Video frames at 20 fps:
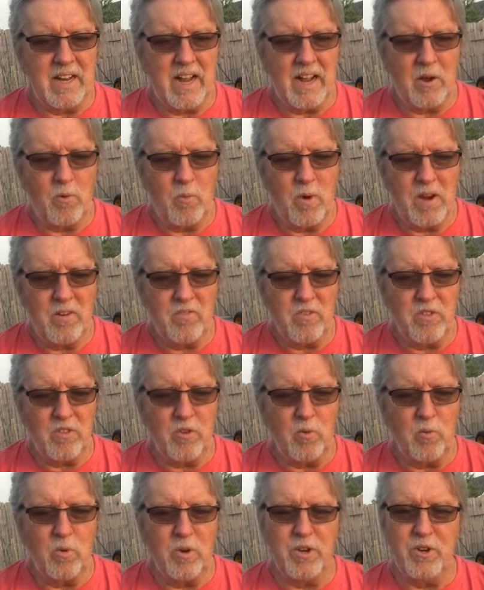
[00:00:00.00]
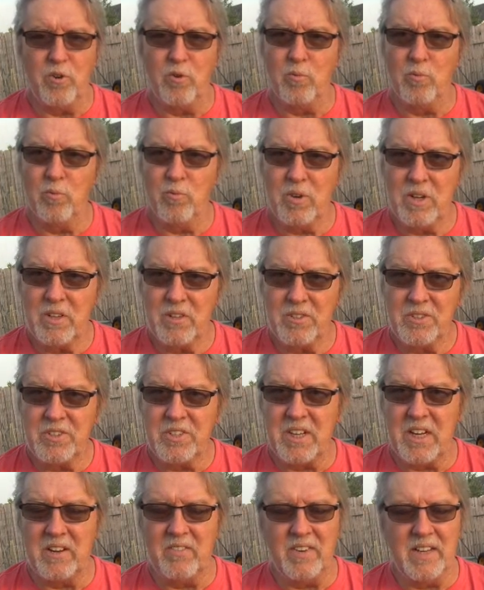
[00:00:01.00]
However, though, where your real
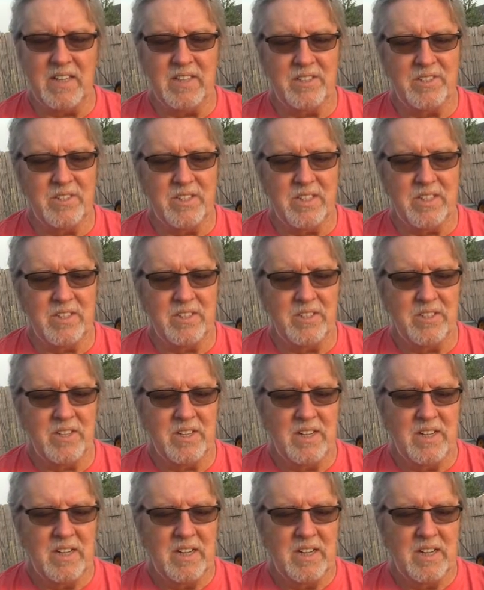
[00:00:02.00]
savings is